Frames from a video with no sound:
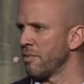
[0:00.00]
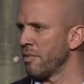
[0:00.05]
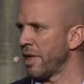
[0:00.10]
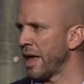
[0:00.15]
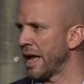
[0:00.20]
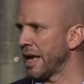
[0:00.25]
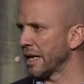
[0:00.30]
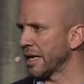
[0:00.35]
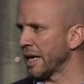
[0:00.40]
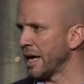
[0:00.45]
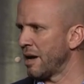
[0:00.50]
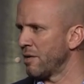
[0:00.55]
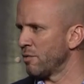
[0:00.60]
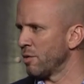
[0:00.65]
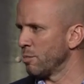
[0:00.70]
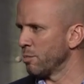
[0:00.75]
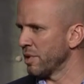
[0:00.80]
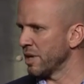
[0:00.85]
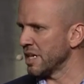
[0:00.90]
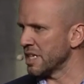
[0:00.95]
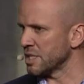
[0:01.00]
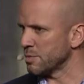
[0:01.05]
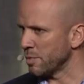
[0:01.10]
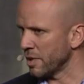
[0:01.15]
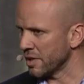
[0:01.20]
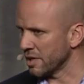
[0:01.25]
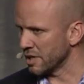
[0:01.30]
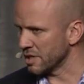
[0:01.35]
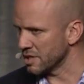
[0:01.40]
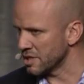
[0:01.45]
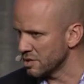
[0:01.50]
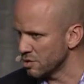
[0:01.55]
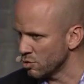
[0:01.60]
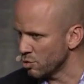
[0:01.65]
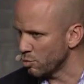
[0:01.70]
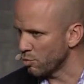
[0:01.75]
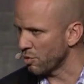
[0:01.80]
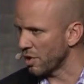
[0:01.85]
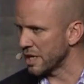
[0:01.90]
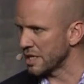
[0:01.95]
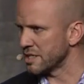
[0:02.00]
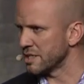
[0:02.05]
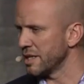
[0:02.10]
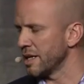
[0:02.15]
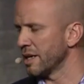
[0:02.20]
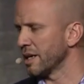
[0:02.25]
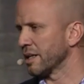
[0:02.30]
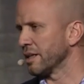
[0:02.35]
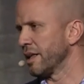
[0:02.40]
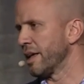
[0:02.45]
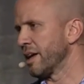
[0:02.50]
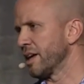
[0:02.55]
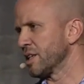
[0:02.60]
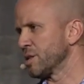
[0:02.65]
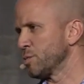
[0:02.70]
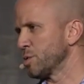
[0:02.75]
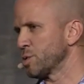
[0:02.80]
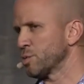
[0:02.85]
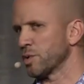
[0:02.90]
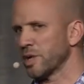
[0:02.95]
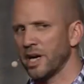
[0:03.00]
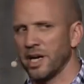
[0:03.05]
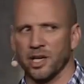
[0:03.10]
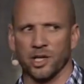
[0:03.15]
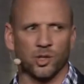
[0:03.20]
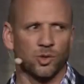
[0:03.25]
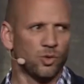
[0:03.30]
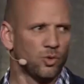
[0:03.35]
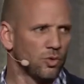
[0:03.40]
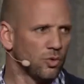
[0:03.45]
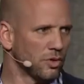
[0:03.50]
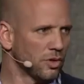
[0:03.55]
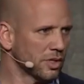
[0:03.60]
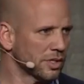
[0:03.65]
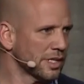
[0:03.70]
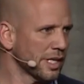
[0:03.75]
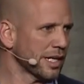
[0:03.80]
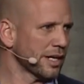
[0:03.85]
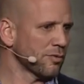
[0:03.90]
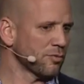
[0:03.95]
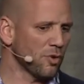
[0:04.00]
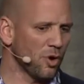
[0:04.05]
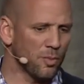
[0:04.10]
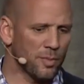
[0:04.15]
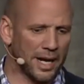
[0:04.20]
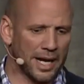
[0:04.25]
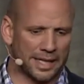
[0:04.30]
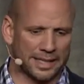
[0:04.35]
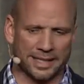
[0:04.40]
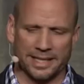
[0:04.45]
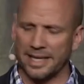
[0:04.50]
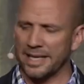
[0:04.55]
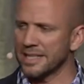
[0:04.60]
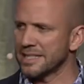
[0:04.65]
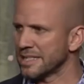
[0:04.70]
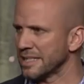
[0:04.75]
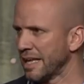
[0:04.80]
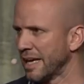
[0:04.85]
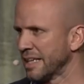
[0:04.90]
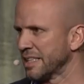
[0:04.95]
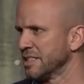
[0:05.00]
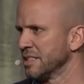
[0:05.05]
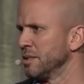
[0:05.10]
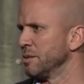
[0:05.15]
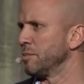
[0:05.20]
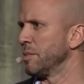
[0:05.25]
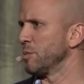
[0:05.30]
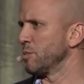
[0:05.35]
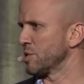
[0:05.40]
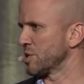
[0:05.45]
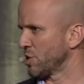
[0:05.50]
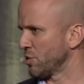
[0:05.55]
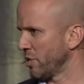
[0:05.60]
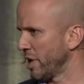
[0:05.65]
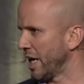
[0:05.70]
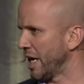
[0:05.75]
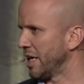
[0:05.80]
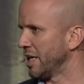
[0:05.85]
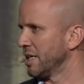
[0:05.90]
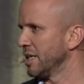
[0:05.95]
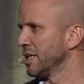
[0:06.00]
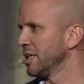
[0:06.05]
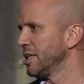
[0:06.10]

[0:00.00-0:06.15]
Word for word: that got replaced by these new prosthetic legs, which were kind of cool, looked like a robot. Kids liked them, it was great.